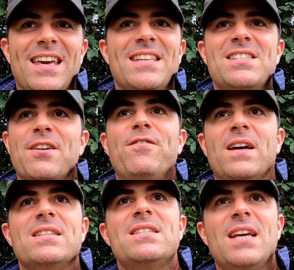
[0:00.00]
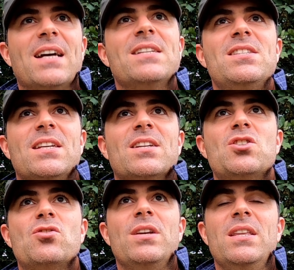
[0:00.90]
It's a fantastic
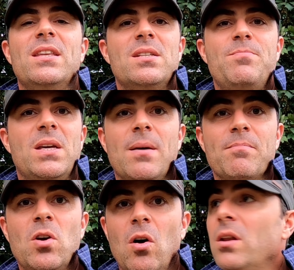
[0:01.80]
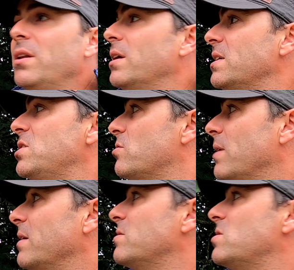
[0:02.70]
tree that has become colonised
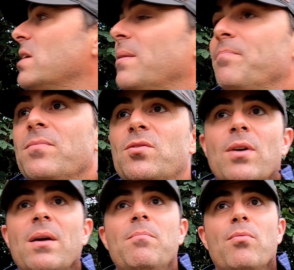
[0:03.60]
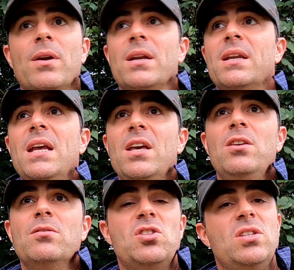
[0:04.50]
throughout, um, throughout Britain.
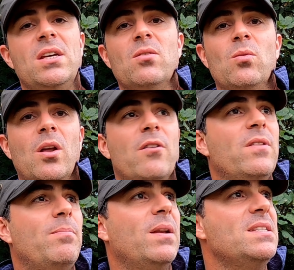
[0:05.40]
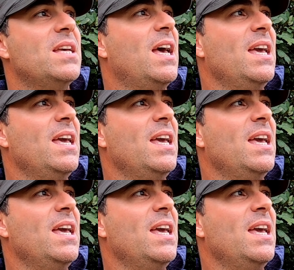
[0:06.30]
You'll see it all over the place.